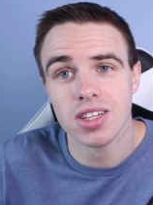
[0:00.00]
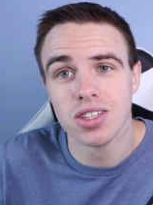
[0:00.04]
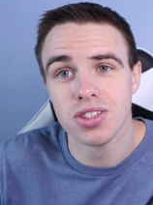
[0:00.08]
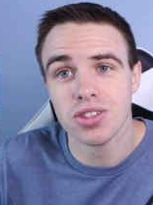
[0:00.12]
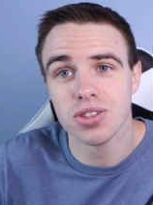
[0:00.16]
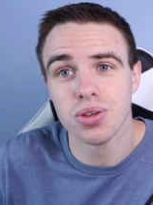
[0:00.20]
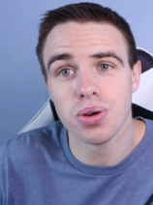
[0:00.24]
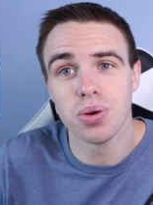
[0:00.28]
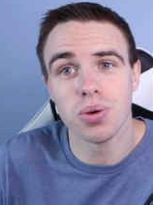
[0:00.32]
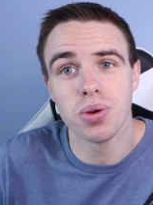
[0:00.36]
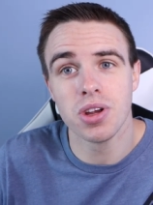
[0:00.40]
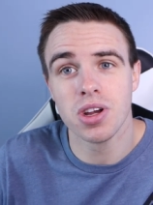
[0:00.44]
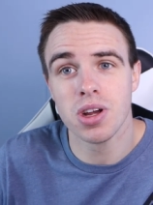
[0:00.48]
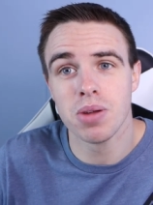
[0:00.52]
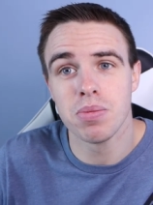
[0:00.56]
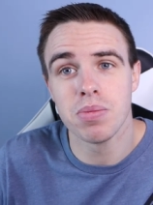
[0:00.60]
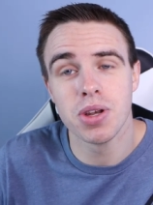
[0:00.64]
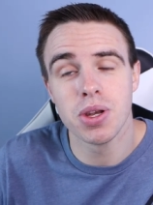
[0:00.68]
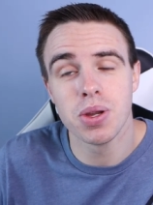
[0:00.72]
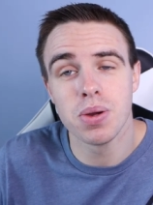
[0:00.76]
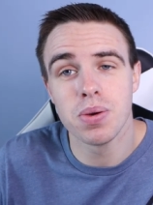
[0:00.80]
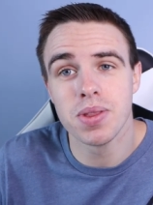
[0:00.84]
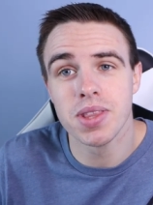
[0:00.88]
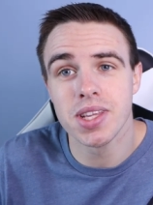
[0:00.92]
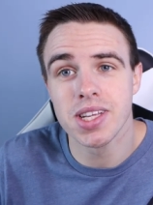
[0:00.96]
So you're
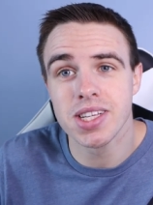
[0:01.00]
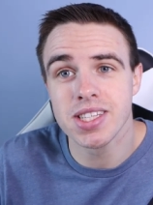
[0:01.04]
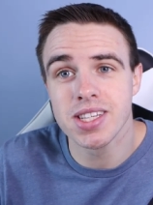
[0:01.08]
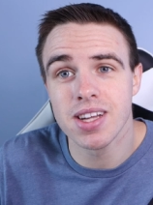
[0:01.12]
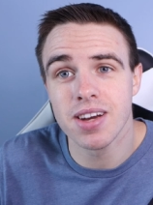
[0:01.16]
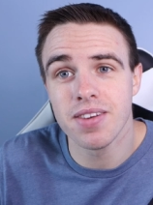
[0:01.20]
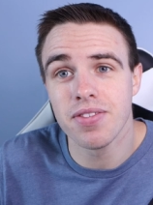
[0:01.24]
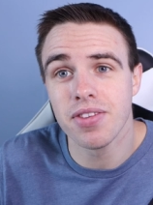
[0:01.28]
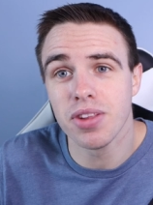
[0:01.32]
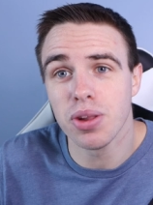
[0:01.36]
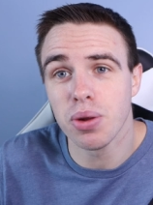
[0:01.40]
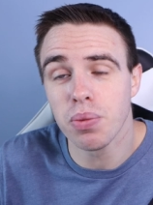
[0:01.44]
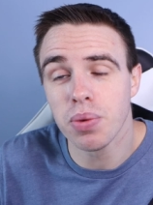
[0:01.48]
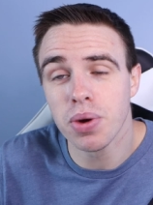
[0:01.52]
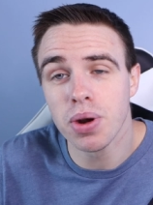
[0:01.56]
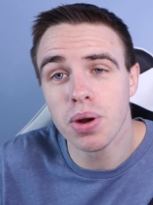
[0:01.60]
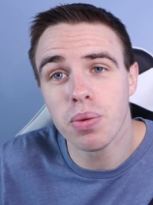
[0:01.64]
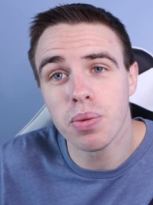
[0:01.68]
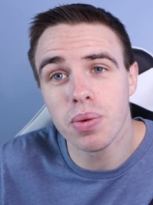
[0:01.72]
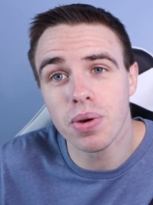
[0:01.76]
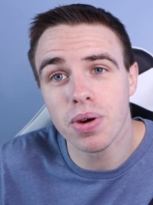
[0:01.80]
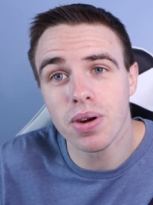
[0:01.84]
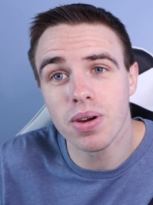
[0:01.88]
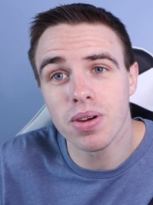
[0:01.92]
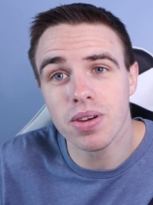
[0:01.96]
gonna be doing this stuff in the
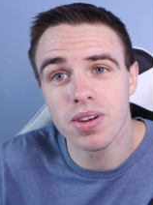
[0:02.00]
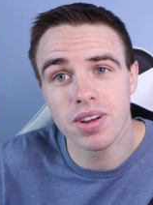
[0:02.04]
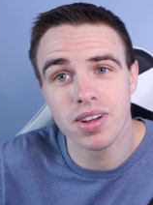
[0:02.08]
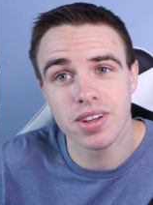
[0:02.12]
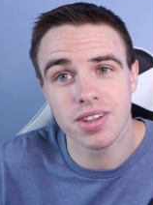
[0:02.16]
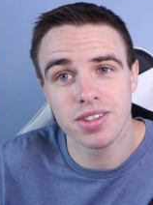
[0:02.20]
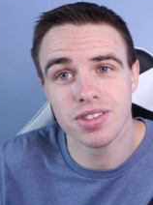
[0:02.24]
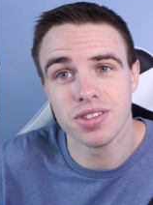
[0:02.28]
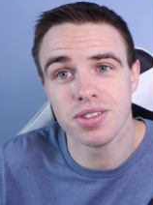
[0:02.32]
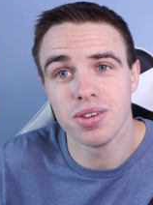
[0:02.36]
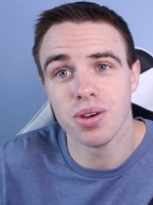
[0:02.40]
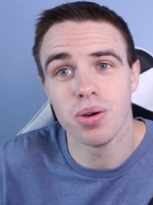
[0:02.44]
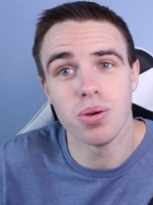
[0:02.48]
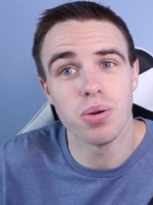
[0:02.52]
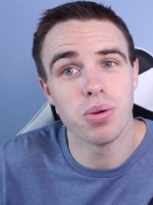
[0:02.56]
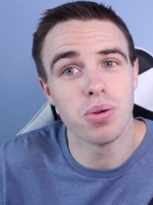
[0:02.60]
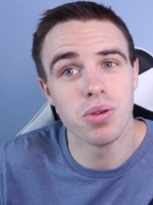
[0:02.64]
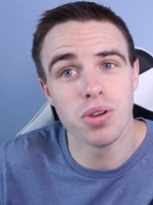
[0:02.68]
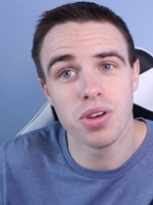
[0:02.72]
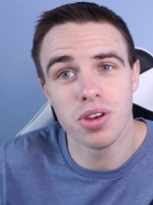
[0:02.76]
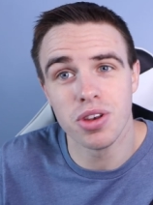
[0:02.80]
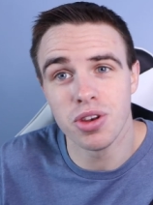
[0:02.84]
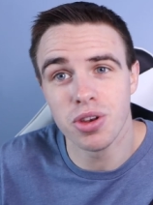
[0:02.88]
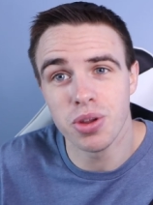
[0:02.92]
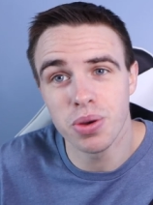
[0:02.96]
real world,
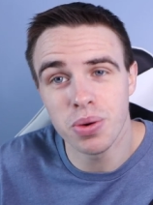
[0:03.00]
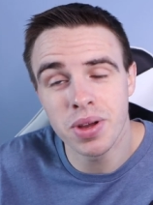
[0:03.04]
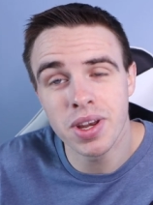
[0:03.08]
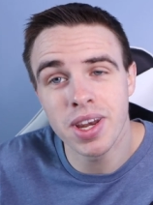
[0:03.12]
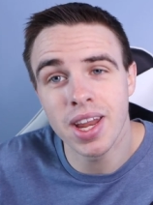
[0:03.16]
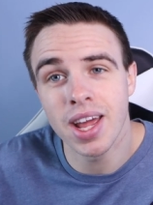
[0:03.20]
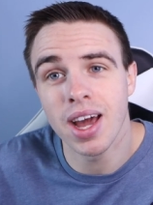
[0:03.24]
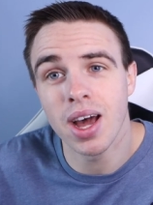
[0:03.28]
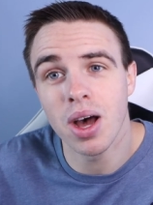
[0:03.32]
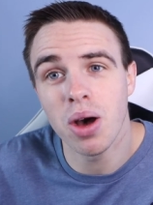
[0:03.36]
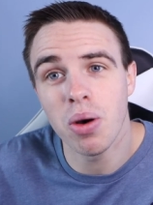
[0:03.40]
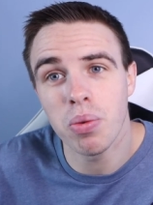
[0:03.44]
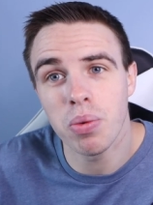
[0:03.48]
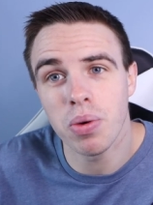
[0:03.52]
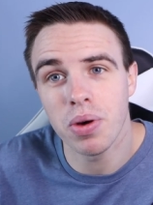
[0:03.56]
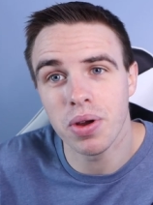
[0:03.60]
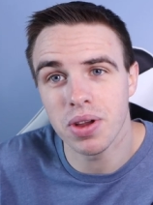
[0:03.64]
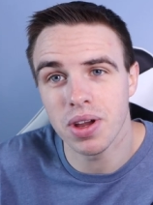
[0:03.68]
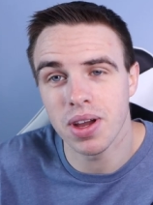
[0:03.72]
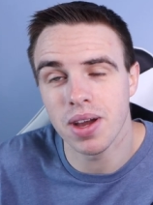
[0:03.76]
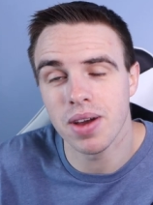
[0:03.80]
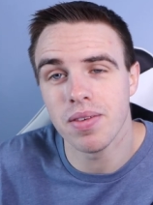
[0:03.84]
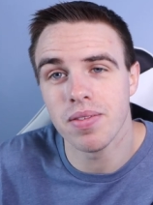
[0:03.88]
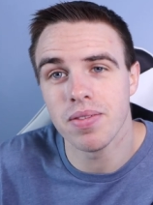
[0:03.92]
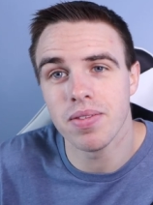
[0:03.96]
so do it now while
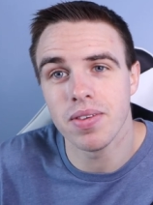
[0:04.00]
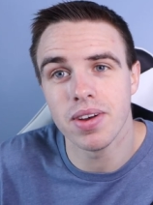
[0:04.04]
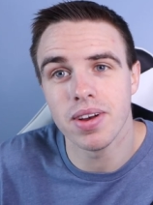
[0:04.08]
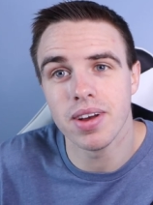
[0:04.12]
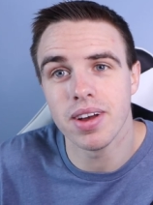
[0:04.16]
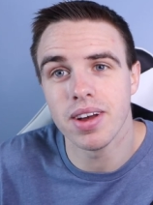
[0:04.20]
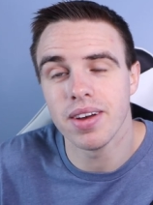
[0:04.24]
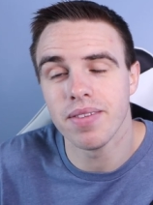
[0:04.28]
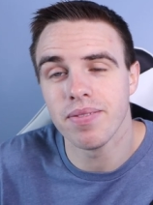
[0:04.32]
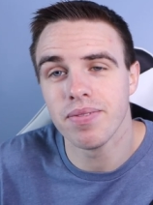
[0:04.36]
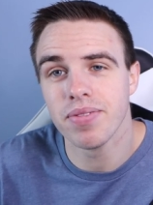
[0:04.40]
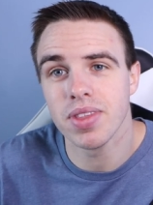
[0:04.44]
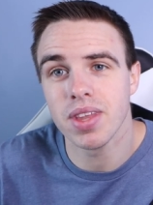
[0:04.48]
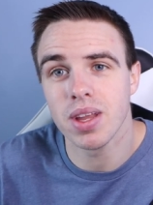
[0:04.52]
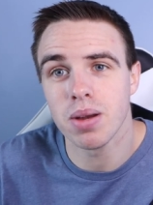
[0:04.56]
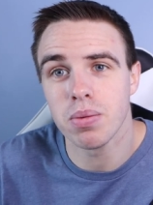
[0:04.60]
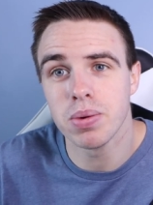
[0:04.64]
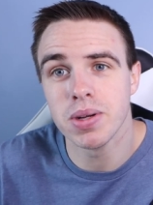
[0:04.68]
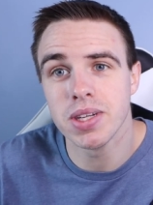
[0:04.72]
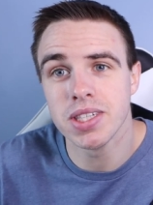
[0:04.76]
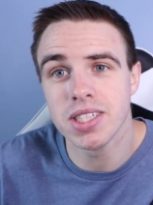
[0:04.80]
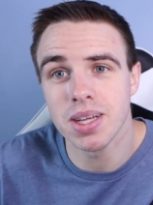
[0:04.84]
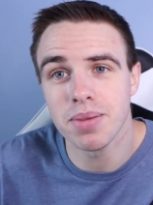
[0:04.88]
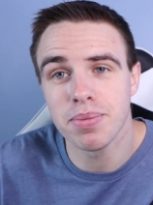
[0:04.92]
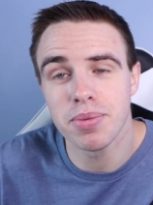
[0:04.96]
you have a, uh, a
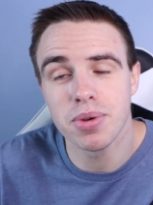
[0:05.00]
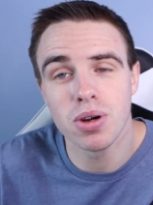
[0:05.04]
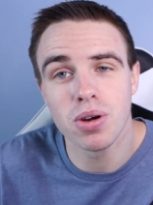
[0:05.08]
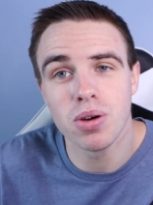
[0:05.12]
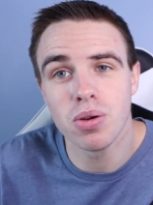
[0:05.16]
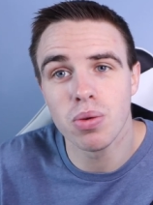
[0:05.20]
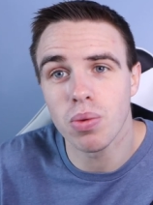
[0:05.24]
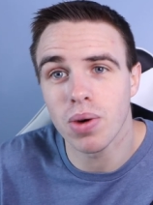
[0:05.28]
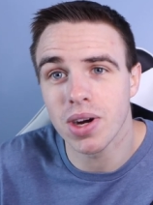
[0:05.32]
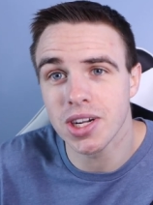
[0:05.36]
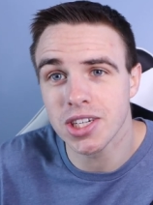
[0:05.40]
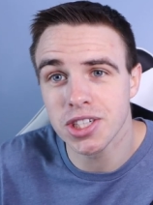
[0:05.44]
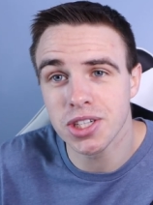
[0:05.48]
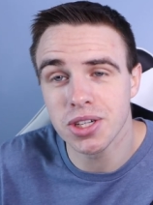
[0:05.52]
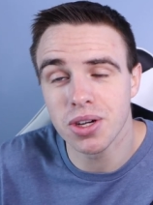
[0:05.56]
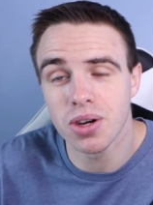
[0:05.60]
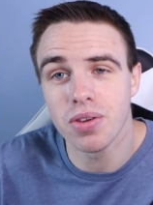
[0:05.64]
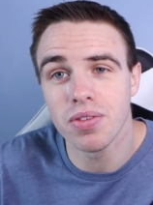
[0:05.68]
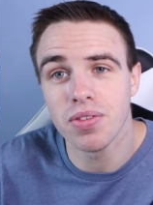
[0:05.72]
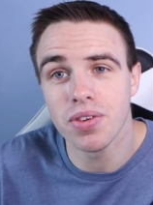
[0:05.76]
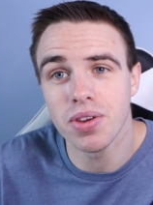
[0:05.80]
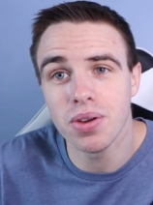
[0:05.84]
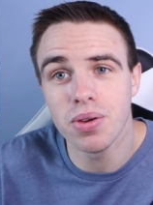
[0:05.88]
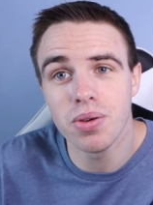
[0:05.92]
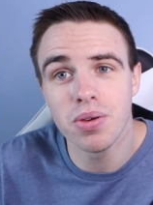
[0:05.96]
preceptor watching
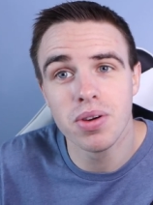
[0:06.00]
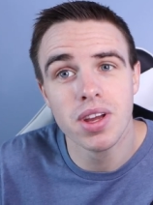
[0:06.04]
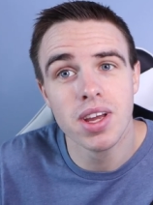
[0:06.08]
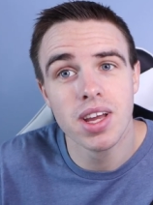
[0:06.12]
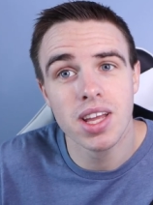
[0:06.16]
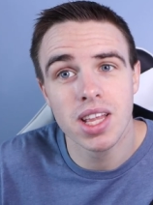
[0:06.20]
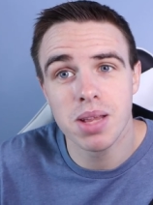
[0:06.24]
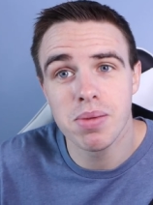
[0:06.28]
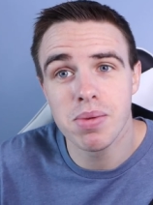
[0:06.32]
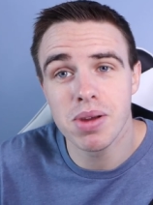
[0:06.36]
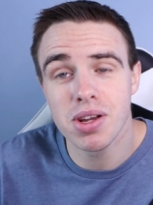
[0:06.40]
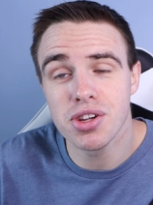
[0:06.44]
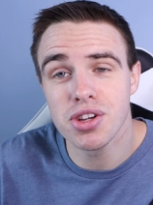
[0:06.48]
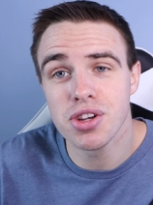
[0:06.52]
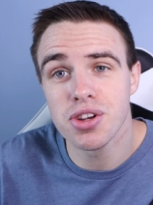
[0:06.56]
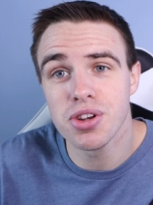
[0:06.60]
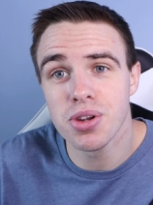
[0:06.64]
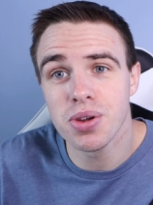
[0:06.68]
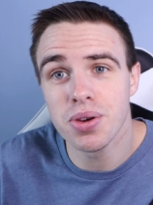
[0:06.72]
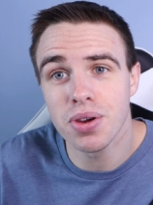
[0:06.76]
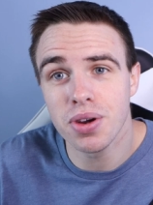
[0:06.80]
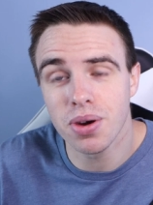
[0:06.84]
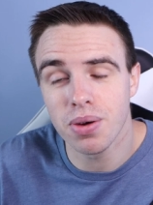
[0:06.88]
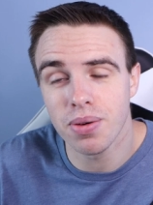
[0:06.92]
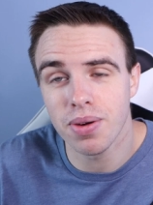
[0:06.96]
over you to make sure
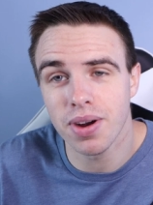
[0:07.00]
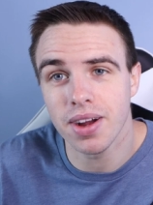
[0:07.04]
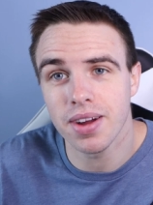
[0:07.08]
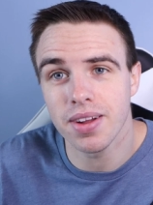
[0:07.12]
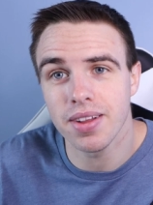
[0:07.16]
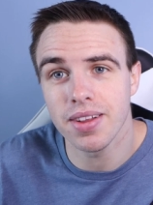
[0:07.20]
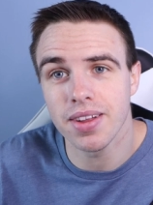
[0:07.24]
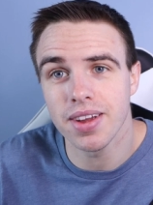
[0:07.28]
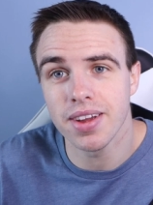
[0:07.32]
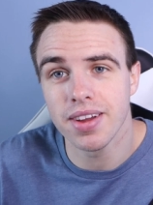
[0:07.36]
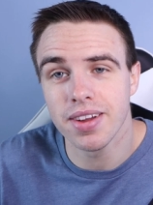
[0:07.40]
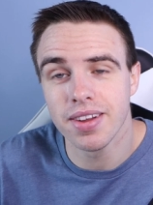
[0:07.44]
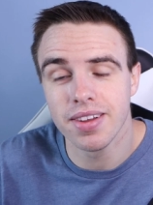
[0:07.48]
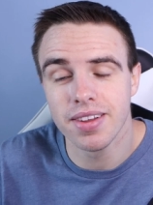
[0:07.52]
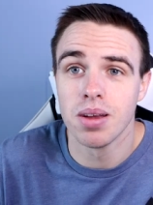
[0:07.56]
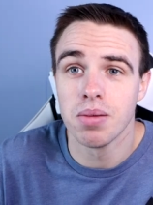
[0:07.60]
you do it correctly.